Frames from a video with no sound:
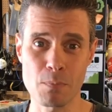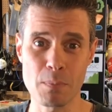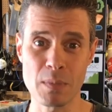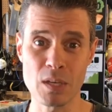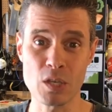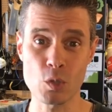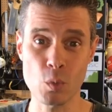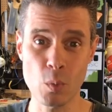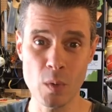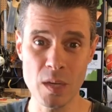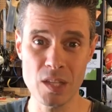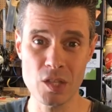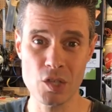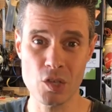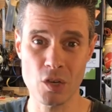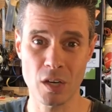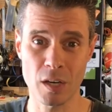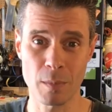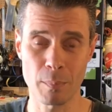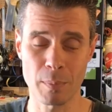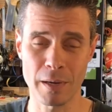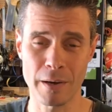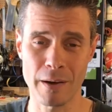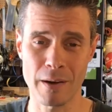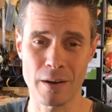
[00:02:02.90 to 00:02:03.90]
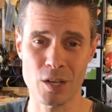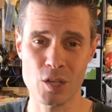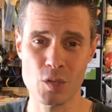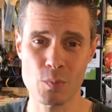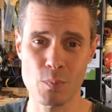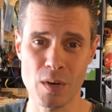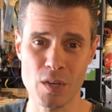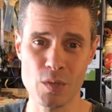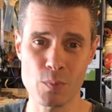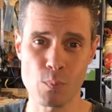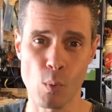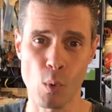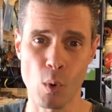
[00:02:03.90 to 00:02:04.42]
between Circuit Playground
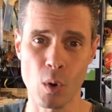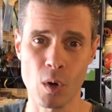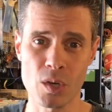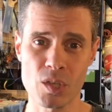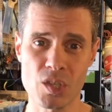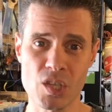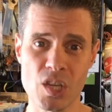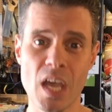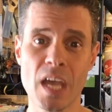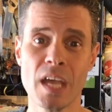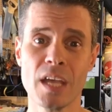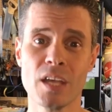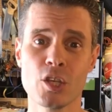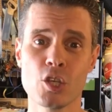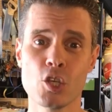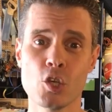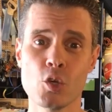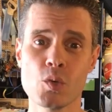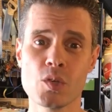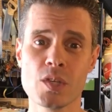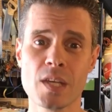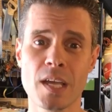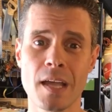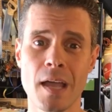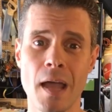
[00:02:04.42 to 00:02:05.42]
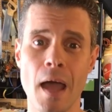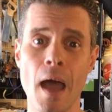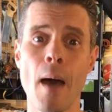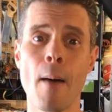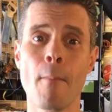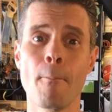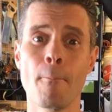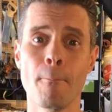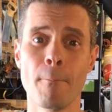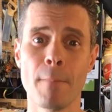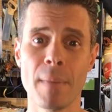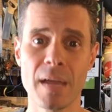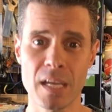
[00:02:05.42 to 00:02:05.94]
Express boards using
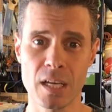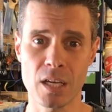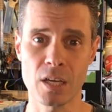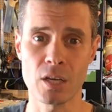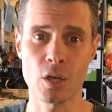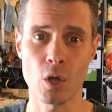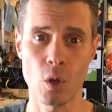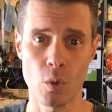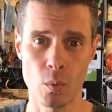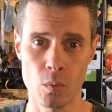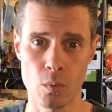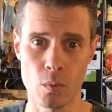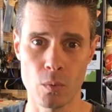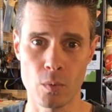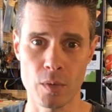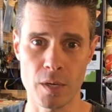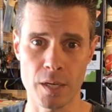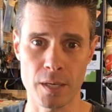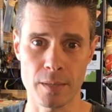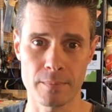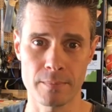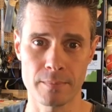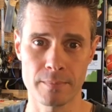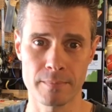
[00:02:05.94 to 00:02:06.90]
MakeCode.